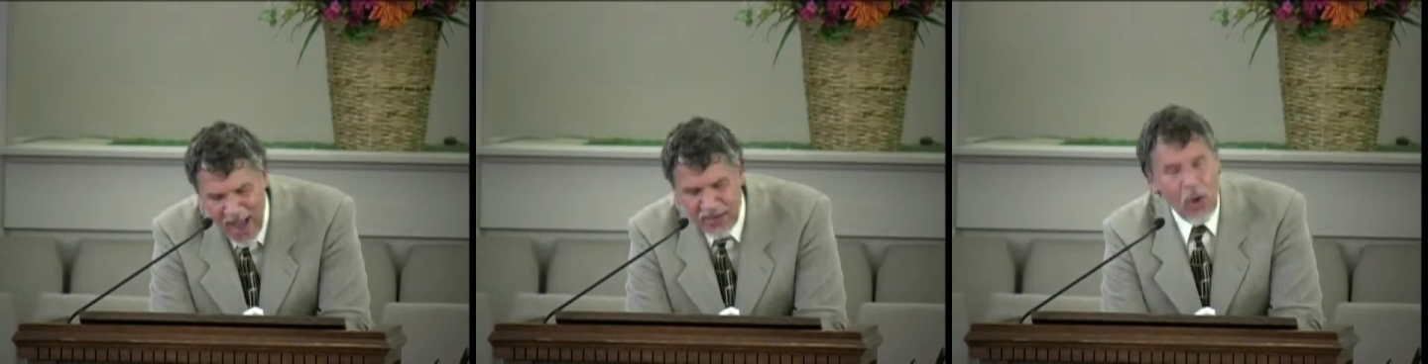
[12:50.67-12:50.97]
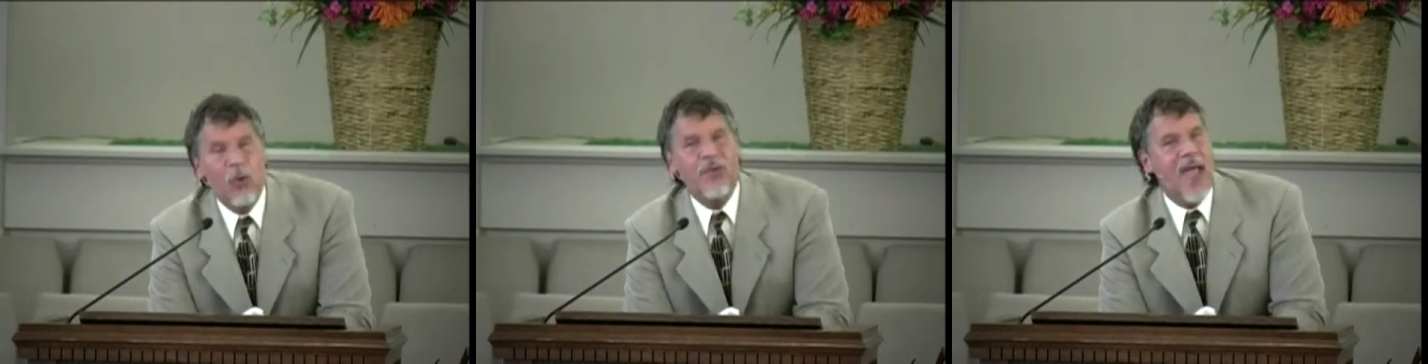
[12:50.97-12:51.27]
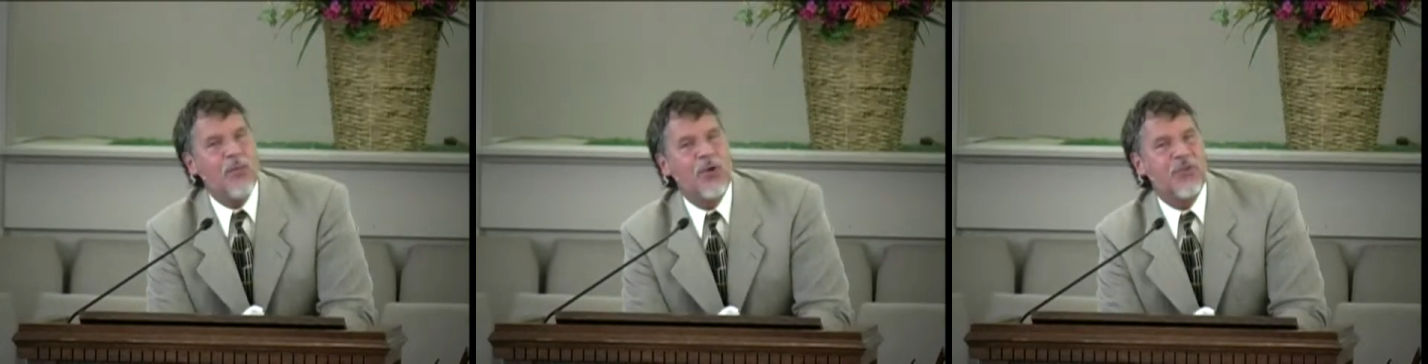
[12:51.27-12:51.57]
I note
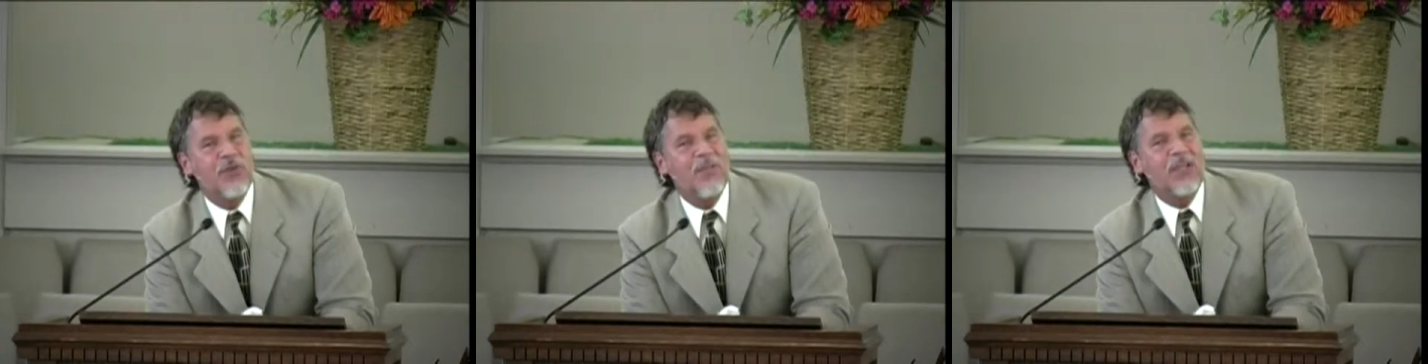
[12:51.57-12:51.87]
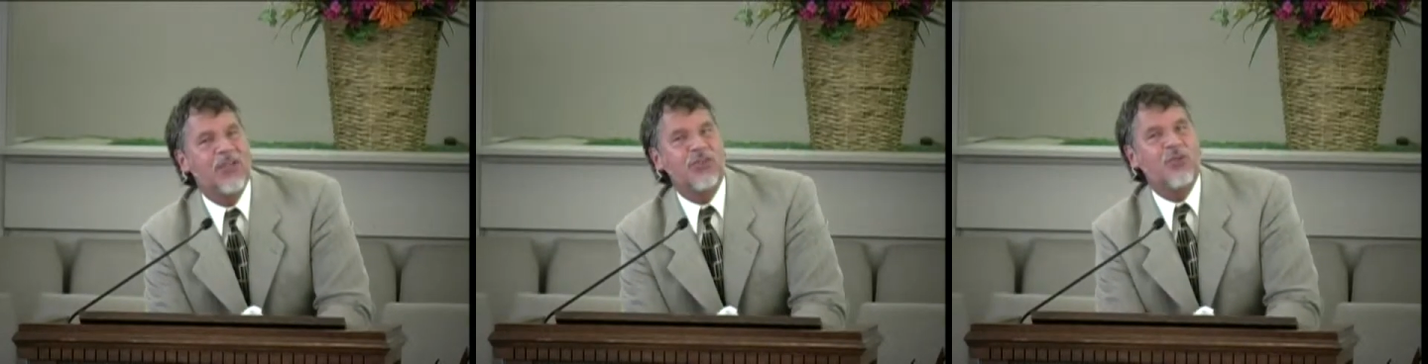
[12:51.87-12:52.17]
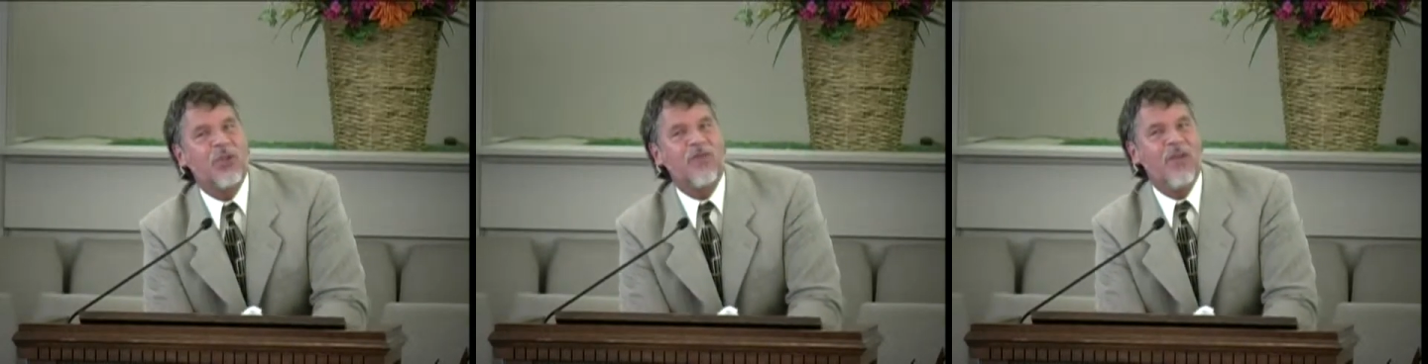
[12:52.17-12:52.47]
that with you because
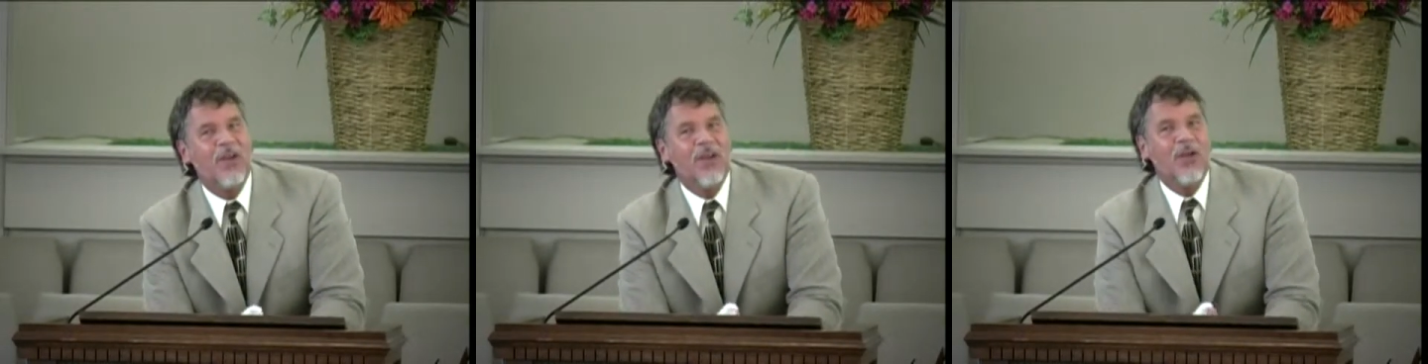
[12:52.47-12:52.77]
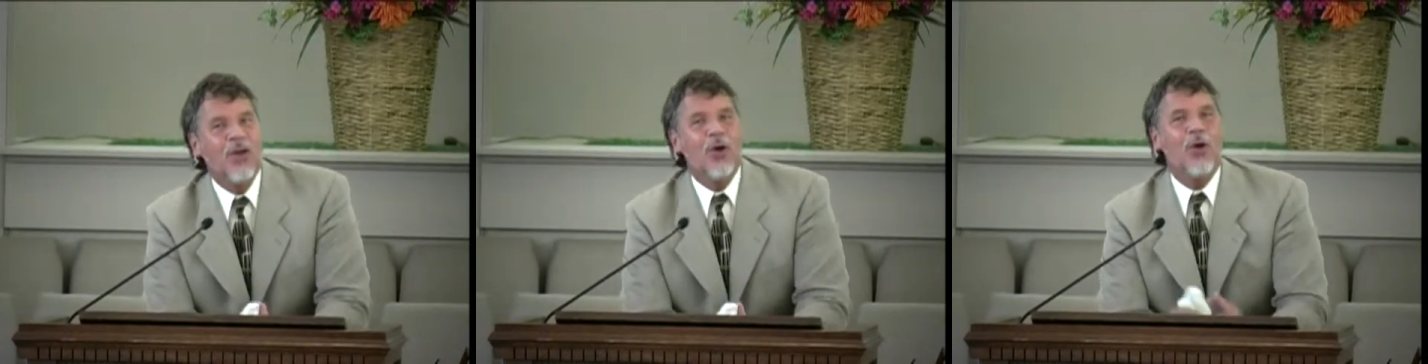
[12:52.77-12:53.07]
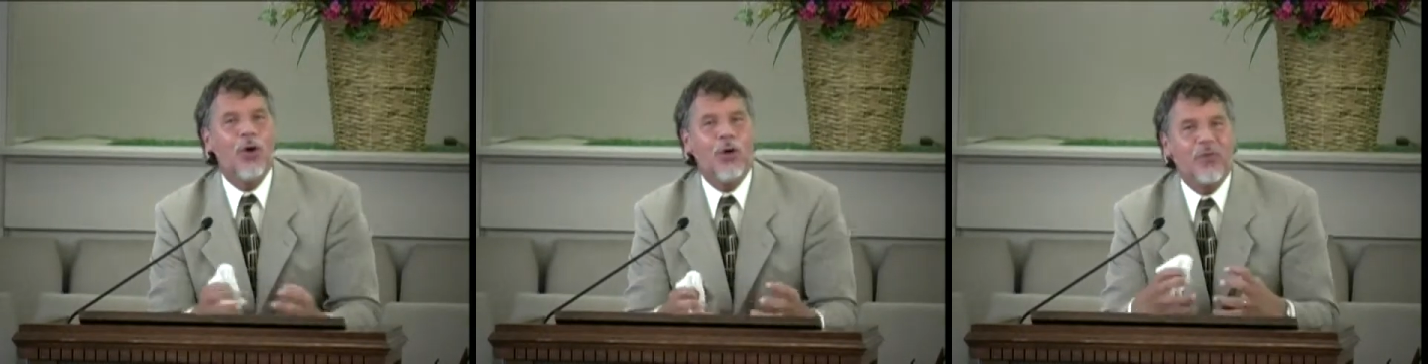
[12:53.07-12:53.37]
we've
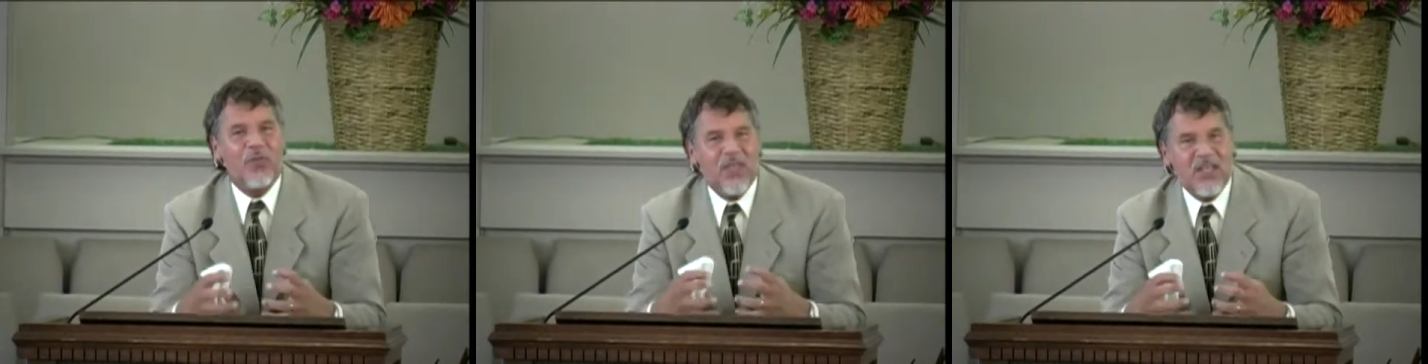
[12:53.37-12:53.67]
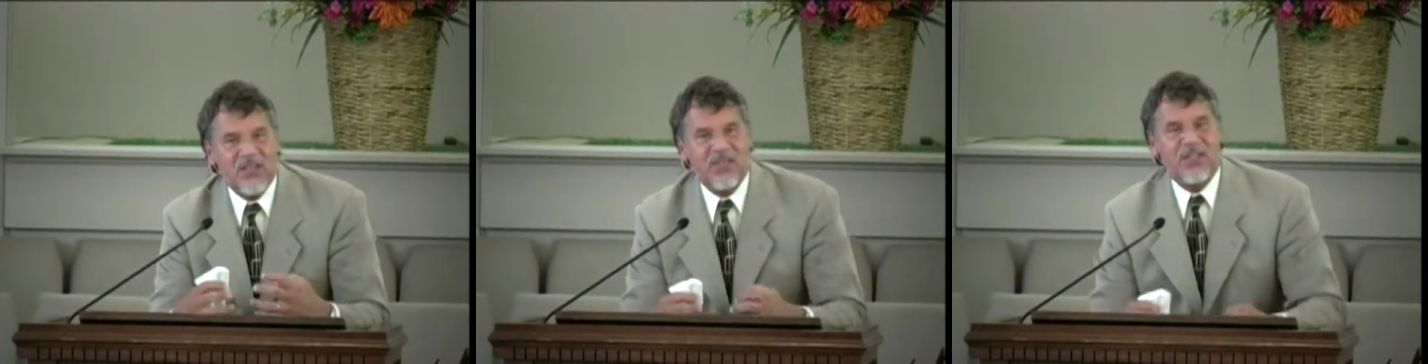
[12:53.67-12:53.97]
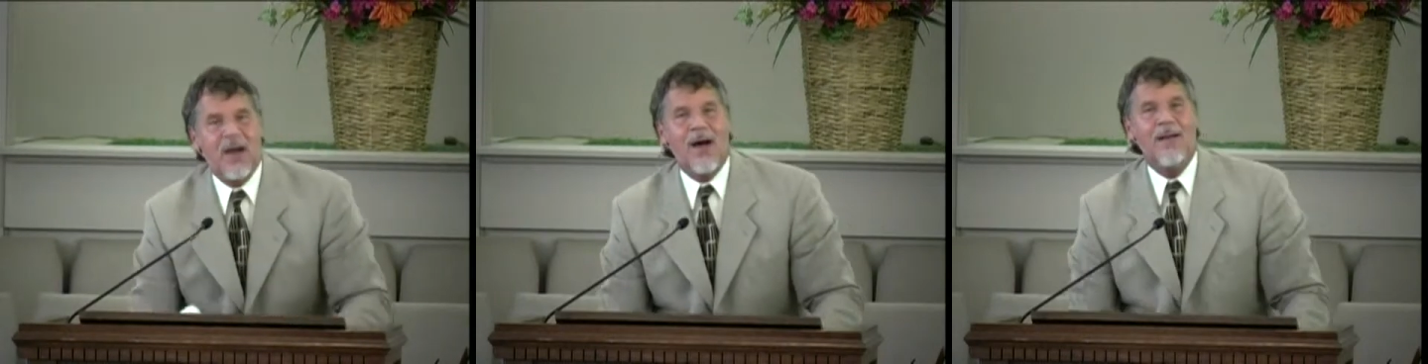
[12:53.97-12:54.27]
heard these.
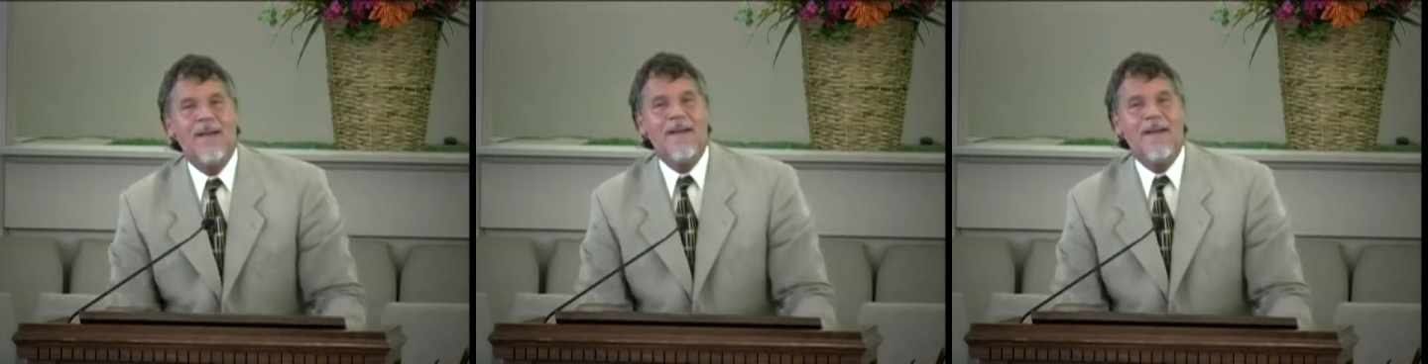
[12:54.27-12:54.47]
Uh,